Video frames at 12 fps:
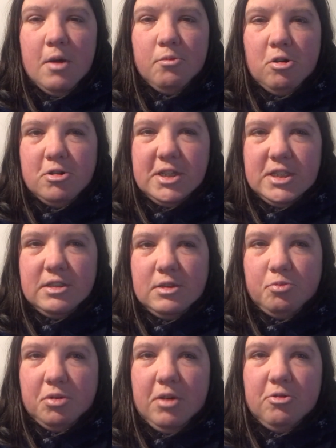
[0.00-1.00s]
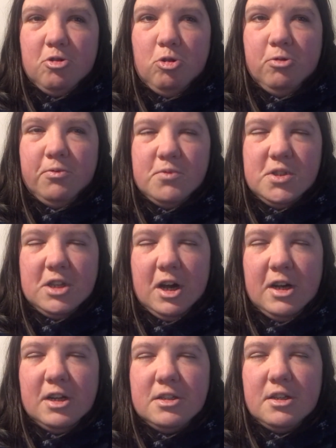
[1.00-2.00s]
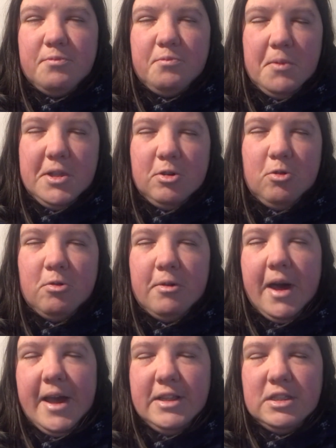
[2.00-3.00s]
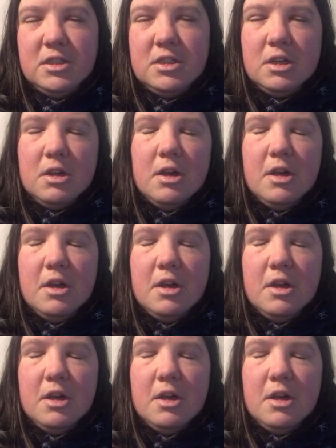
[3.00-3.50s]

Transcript: process of the pre-record from start, middle, end.